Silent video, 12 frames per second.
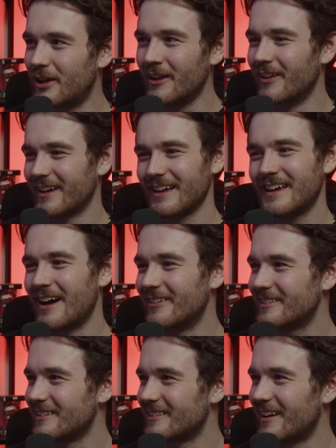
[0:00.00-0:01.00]
like a
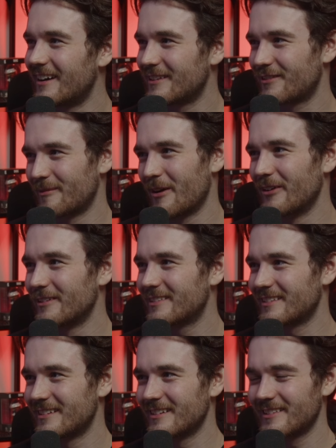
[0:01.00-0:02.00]
Kelton's Knights from Rose
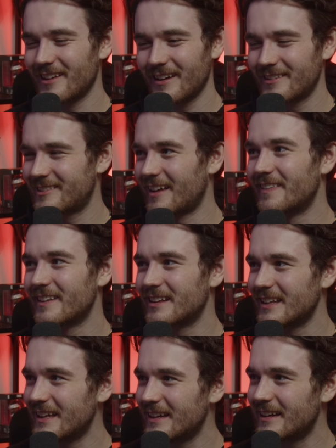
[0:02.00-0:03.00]
and just like stun the
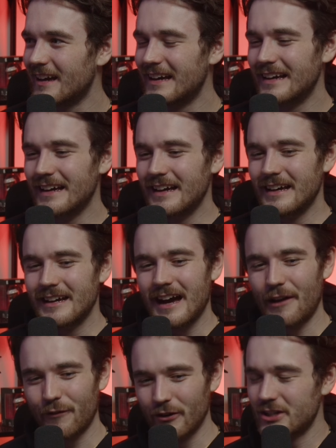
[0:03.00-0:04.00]
league.
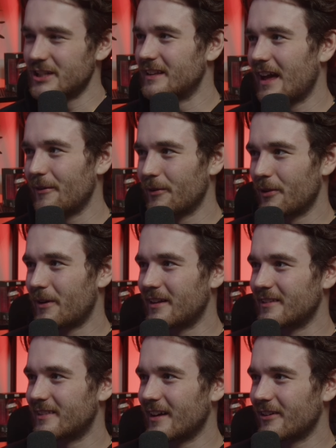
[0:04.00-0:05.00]
Unfortunately, they were the
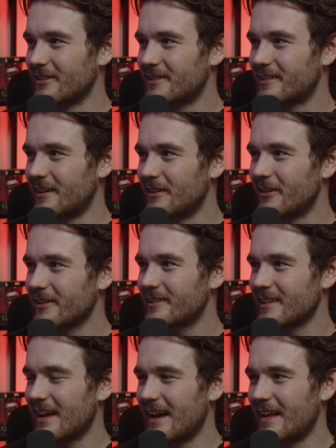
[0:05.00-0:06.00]
ones that got stun locked,
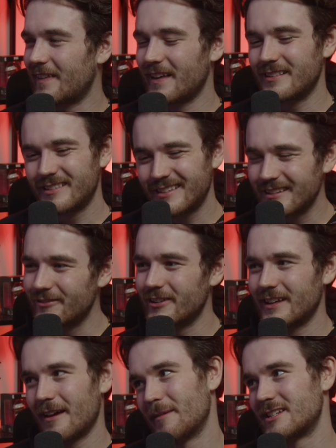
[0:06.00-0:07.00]
and they didn't really
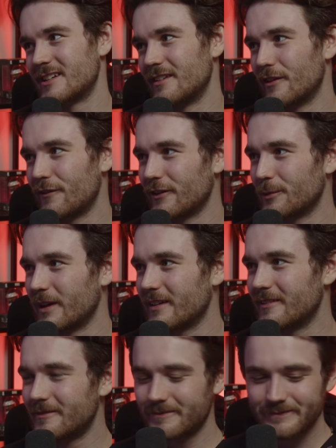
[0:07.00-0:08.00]
get much done in the first week.
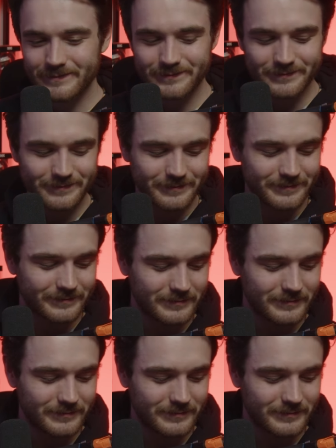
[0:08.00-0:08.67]
No, they certainly didn't.